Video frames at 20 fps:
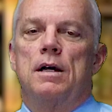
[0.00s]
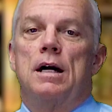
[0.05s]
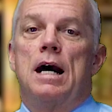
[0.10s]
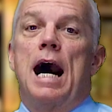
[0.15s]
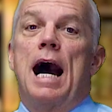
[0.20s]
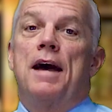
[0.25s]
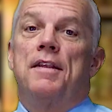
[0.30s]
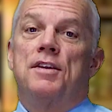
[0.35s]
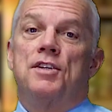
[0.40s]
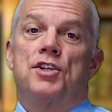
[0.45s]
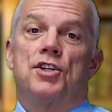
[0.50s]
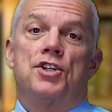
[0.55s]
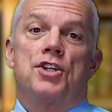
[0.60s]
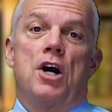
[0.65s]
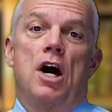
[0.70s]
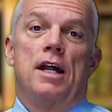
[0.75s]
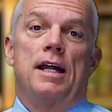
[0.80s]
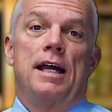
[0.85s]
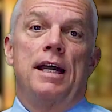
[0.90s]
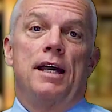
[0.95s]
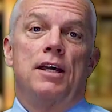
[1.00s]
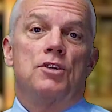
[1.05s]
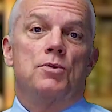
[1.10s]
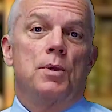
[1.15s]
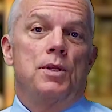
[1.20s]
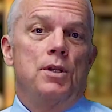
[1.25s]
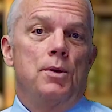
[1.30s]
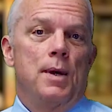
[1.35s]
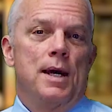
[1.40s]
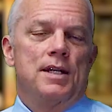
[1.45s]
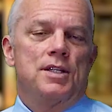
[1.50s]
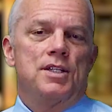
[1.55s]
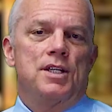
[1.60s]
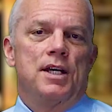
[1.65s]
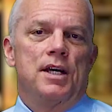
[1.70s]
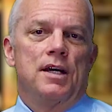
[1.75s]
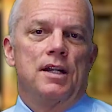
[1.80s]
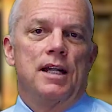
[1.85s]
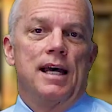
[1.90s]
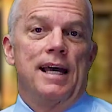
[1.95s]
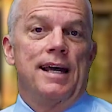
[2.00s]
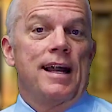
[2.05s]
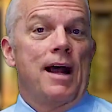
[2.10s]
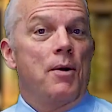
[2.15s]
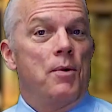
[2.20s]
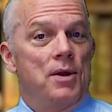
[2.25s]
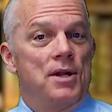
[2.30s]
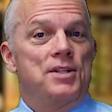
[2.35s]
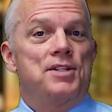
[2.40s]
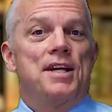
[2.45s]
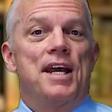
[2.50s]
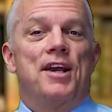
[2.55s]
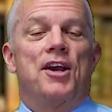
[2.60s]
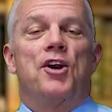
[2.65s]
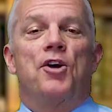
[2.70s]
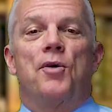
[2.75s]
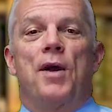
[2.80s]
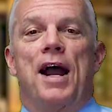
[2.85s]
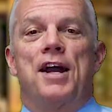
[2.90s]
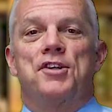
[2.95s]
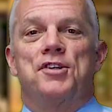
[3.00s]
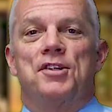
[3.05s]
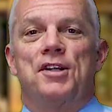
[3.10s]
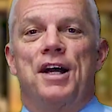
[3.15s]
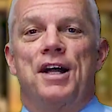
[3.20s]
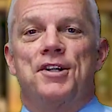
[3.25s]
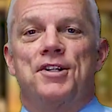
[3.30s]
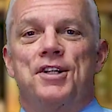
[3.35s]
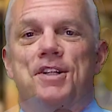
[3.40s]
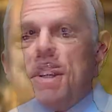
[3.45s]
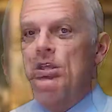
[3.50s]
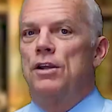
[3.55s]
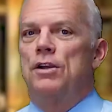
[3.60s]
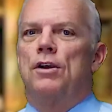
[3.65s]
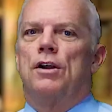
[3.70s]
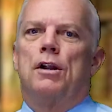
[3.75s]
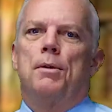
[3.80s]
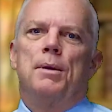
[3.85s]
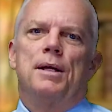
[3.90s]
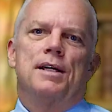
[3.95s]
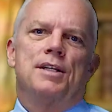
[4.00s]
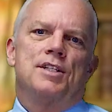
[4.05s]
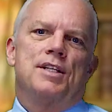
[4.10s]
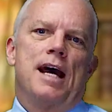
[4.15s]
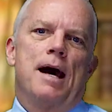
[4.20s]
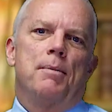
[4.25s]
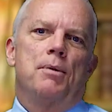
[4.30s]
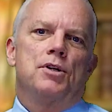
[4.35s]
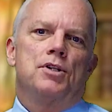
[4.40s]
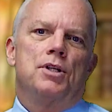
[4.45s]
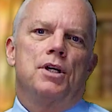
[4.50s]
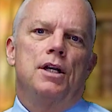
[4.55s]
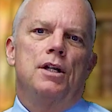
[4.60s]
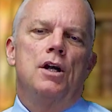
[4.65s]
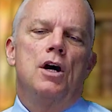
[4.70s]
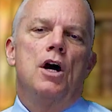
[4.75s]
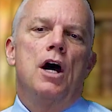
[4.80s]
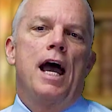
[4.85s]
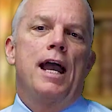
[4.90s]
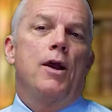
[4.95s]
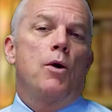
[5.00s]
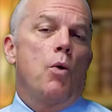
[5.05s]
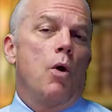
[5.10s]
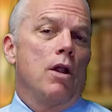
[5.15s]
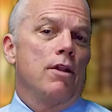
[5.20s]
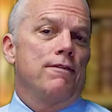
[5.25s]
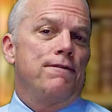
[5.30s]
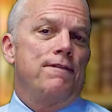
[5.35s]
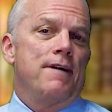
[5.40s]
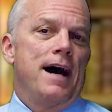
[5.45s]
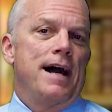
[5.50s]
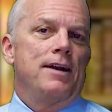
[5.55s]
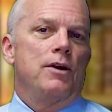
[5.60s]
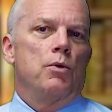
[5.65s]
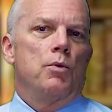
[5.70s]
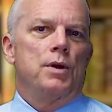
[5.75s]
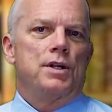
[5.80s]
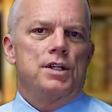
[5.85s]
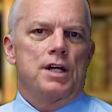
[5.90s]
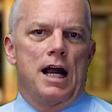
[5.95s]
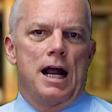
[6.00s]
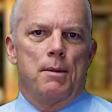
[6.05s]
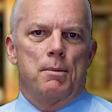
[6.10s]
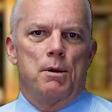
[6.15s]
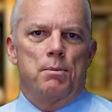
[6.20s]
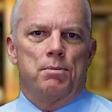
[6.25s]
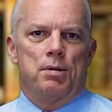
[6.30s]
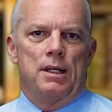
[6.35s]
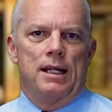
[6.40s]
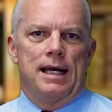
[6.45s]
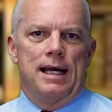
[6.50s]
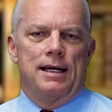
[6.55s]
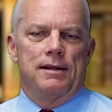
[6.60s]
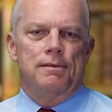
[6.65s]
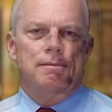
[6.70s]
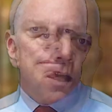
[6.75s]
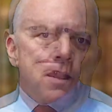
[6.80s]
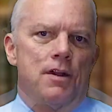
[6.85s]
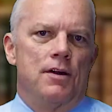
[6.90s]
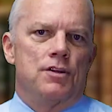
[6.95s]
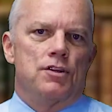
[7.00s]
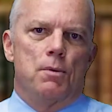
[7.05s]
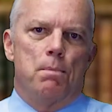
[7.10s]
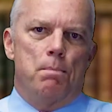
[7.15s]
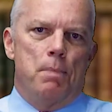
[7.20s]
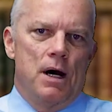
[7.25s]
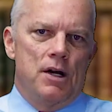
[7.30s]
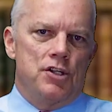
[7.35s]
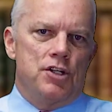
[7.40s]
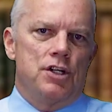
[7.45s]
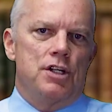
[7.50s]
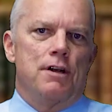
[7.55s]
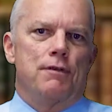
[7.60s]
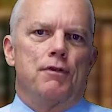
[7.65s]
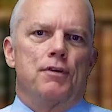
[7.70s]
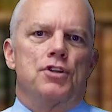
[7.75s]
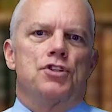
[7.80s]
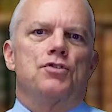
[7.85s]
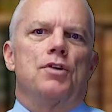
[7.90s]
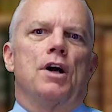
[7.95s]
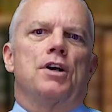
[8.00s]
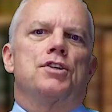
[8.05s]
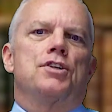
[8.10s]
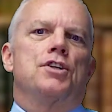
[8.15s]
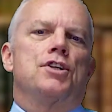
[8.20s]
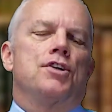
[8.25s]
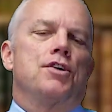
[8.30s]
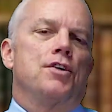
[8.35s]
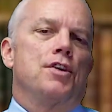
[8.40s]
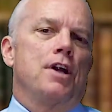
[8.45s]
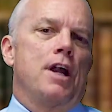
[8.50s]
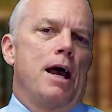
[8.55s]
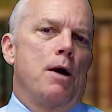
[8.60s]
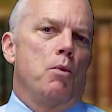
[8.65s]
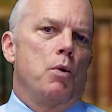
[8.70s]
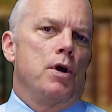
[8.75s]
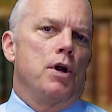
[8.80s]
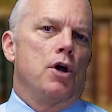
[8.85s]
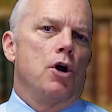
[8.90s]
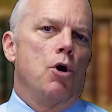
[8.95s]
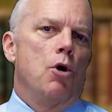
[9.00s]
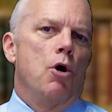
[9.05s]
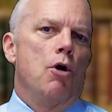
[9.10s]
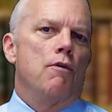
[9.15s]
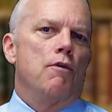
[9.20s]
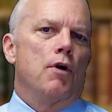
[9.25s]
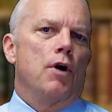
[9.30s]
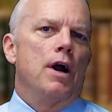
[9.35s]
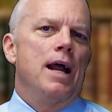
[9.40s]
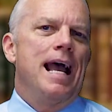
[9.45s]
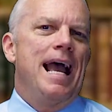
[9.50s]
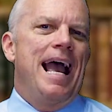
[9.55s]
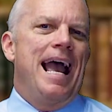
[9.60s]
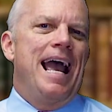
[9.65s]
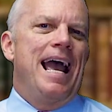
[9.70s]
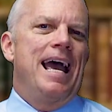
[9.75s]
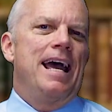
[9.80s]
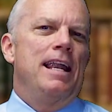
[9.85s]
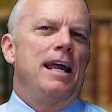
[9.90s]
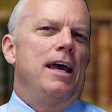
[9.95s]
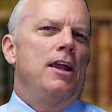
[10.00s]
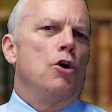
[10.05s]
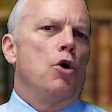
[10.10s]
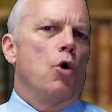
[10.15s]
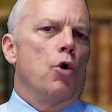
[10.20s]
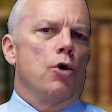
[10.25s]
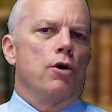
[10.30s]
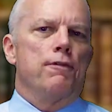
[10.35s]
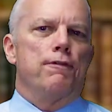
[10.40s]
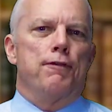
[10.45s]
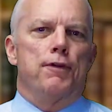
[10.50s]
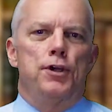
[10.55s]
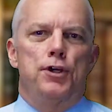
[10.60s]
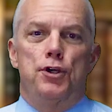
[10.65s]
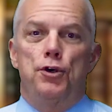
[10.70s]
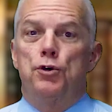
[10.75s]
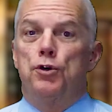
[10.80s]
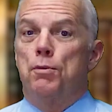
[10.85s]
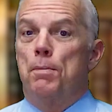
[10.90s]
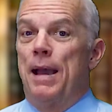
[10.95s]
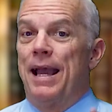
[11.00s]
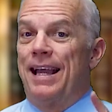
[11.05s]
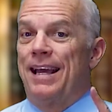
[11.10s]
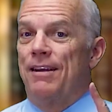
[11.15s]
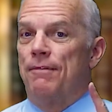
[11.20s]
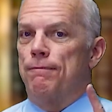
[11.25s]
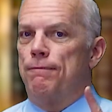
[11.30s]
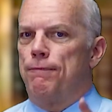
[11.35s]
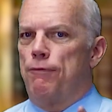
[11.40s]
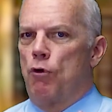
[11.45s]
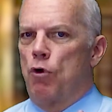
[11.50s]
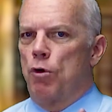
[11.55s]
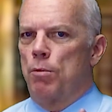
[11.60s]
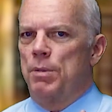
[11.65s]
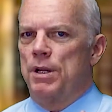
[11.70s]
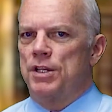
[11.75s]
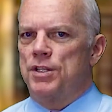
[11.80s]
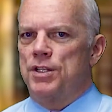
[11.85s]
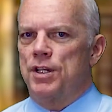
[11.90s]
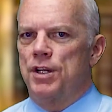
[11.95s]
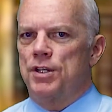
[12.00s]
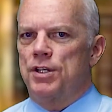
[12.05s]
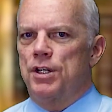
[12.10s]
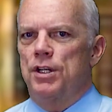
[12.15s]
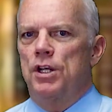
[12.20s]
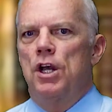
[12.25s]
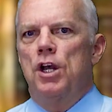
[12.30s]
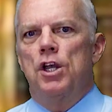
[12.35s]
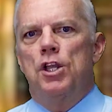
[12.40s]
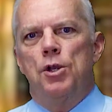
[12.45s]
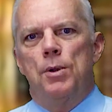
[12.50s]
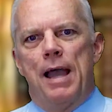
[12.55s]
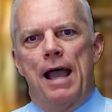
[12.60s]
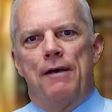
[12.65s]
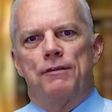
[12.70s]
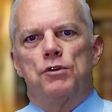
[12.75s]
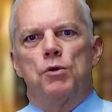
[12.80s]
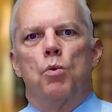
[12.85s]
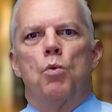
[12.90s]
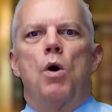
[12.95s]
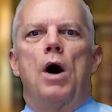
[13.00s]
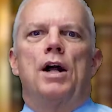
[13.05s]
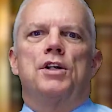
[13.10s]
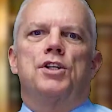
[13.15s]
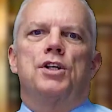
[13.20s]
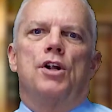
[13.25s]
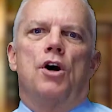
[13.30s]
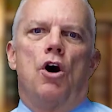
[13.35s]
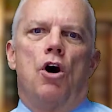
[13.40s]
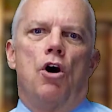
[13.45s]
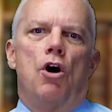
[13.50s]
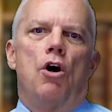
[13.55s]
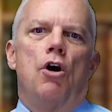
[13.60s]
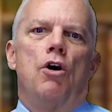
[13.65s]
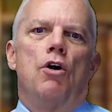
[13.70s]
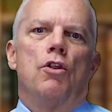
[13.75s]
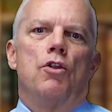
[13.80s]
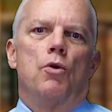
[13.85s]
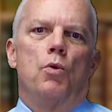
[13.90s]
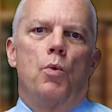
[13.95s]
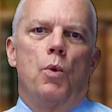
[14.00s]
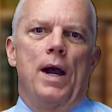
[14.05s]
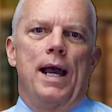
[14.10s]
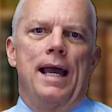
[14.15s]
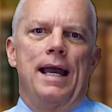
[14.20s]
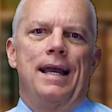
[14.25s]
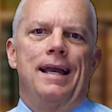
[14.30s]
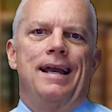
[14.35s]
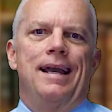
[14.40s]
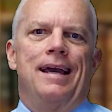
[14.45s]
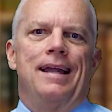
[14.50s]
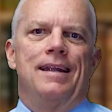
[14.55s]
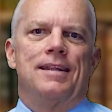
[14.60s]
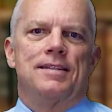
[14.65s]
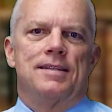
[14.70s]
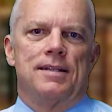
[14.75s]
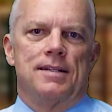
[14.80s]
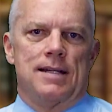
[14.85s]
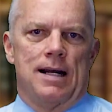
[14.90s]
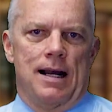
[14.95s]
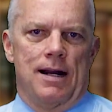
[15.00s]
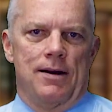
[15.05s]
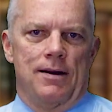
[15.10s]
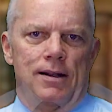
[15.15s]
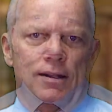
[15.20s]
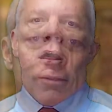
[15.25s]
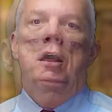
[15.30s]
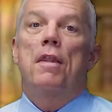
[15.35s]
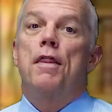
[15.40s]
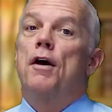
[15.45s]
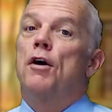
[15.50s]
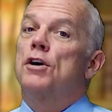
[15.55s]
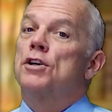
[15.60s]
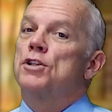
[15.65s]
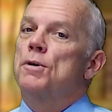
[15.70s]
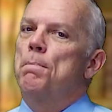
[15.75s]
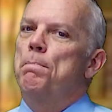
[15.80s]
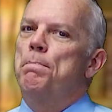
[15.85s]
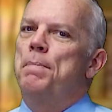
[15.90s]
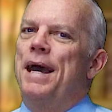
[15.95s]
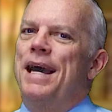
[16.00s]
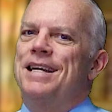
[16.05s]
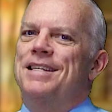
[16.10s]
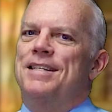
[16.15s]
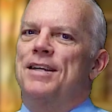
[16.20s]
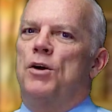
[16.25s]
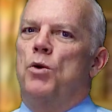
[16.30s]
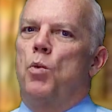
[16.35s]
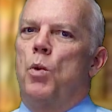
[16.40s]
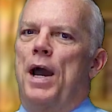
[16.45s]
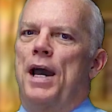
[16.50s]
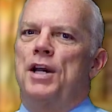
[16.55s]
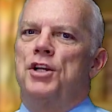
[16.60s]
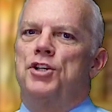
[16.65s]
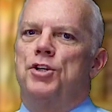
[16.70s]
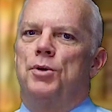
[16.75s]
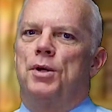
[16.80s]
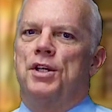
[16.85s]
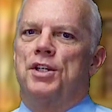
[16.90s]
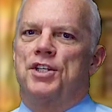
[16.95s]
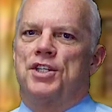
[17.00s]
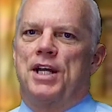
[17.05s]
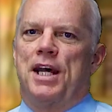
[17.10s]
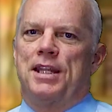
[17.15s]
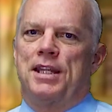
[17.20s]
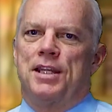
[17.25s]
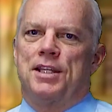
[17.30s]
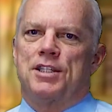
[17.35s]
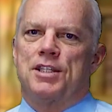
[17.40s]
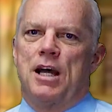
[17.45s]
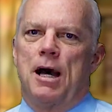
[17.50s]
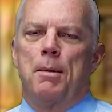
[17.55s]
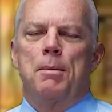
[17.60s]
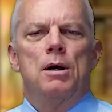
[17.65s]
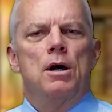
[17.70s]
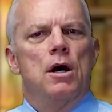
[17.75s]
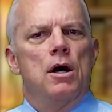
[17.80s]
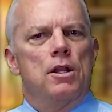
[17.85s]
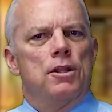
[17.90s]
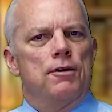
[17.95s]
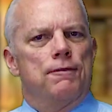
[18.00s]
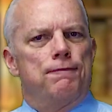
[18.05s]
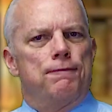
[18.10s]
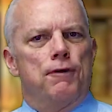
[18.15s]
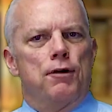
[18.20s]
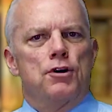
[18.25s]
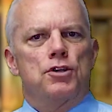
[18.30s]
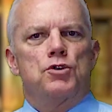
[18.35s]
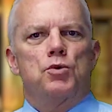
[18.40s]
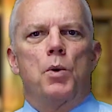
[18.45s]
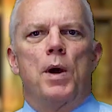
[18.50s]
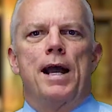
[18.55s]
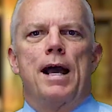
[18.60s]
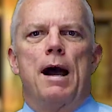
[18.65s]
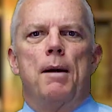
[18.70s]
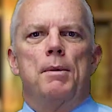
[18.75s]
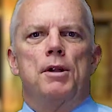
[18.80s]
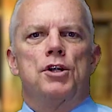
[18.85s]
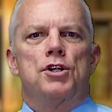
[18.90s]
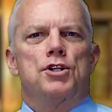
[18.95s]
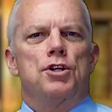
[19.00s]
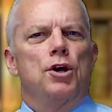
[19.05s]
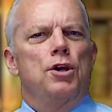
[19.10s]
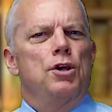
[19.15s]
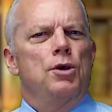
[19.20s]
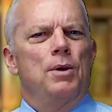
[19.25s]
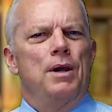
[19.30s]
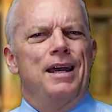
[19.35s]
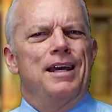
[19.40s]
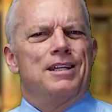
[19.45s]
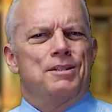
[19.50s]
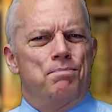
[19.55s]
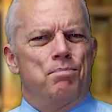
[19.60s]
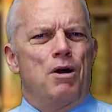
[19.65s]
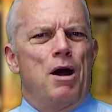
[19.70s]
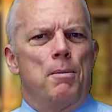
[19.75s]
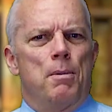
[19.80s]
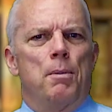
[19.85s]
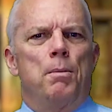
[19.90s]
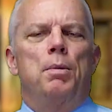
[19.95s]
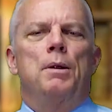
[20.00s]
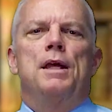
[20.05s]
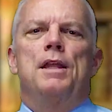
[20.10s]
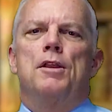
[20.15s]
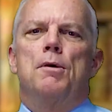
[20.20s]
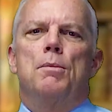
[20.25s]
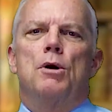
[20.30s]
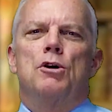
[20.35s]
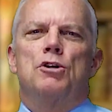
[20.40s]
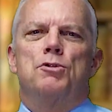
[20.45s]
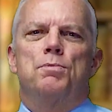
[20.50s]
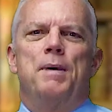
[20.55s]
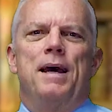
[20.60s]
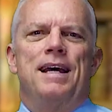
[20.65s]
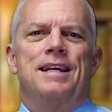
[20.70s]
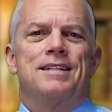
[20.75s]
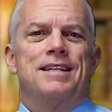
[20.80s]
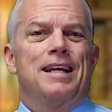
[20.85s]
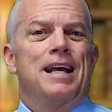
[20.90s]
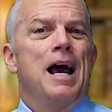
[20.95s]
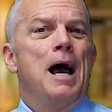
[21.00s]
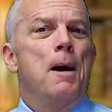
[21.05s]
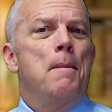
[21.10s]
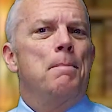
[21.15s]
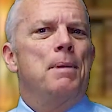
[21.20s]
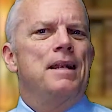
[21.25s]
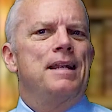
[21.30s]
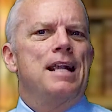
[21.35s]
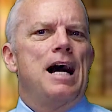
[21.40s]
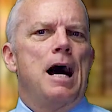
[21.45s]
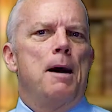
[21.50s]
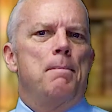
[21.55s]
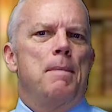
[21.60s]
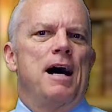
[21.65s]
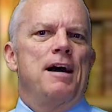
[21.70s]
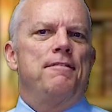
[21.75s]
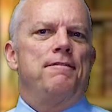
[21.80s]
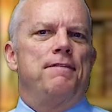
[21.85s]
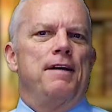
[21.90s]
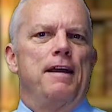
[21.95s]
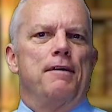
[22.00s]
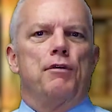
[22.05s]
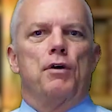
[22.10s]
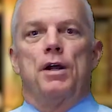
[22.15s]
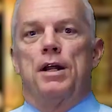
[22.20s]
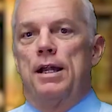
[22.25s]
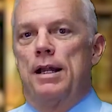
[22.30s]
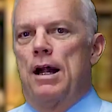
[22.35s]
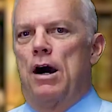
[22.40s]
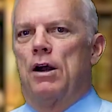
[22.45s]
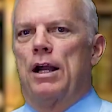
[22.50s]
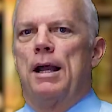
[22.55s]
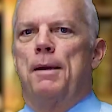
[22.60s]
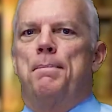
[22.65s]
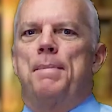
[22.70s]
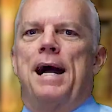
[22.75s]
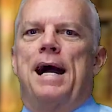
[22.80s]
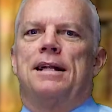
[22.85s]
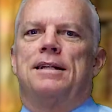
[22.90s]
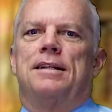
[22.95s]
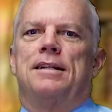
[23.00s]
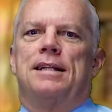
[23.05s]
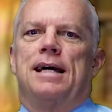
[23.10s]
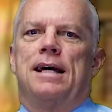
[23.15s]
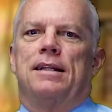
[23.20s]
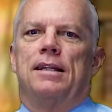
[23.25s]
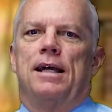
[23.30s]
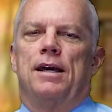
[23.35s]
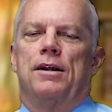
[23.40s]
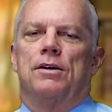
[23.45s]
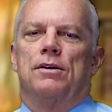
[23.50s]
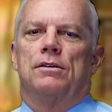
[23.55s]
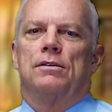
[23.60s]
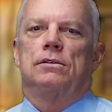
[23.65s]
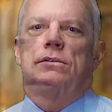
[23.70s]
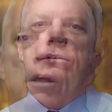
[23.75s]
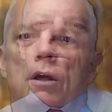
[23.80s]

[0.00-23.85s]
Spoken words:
Hi, this is Saen Higgins with USTLA, and I want to say congratulations. You're going to be establishing a qualified retirement plan. There's a bunch of different structures here that I want to go over, and in order for you to make an informed decision, you have to watch it all the way in its entirety. There are some basic ways you can set this up. The first way I'm going to show you is probably the most basic, but not my favorite, and I'll get back to that later.